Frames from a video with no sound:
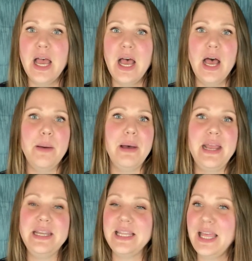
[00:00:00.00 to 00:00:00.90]

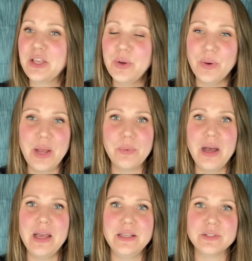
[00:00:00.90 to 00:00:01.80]
I didn't like who I
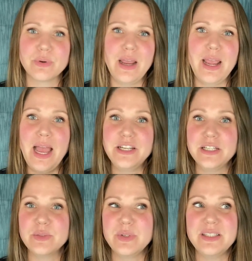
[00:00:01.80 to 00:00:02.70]
was, right? I
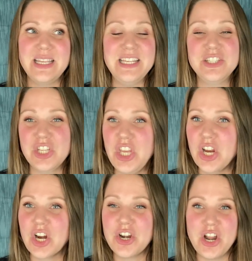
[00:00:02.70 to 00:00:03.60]
just was
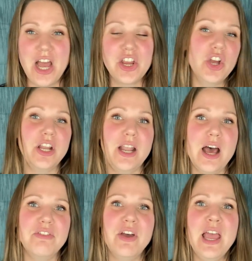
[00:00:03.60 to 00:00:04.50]
insecure, not good
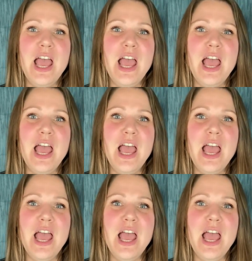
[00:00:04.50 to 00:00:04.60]
enough.